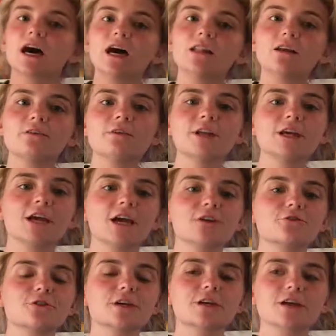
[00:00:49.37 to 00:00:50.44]
I love Anna
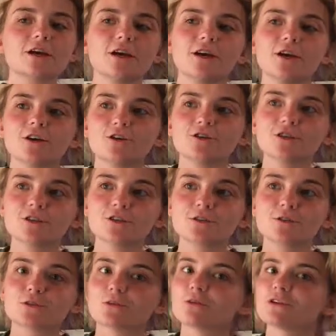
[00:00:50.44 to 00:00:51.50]
Kendrick. She's
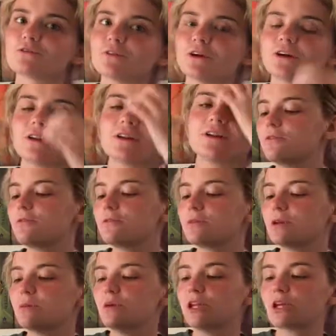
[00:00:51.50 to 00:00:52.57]
so much fun. I love
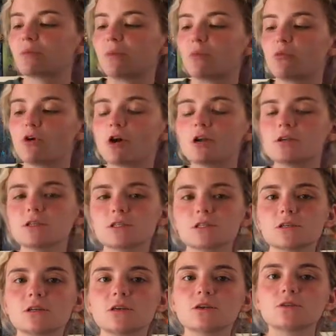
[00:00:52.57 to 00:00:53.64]
comedic
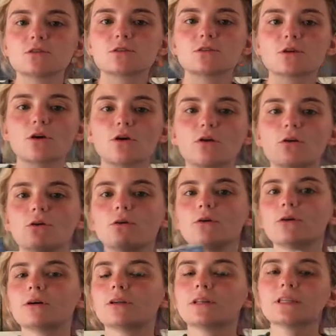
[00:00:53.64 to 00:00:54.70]
memoirs.
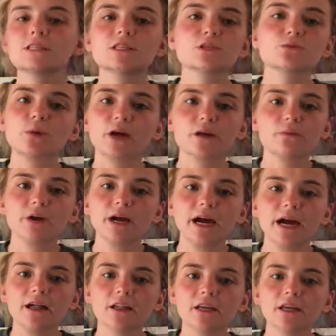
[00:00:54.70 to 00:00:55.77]
So this is right up my
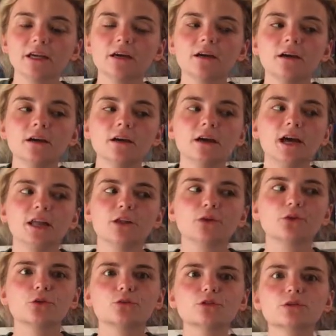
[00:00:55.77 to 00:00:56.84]
alley. And they're
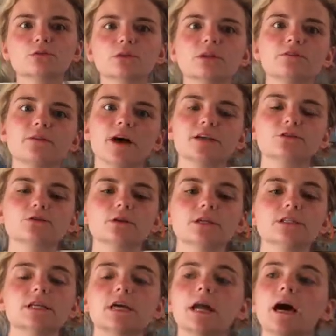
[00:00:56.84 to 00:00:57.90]
usually really fast
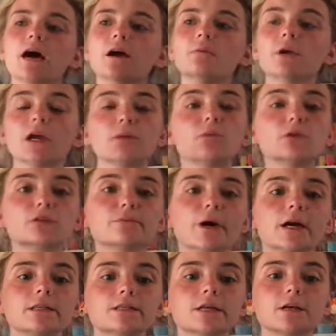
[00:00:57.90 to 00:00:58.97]
reads, and I am 8 books
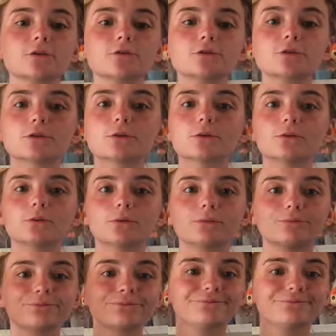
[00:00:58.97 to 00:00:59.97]
behind schedule, so...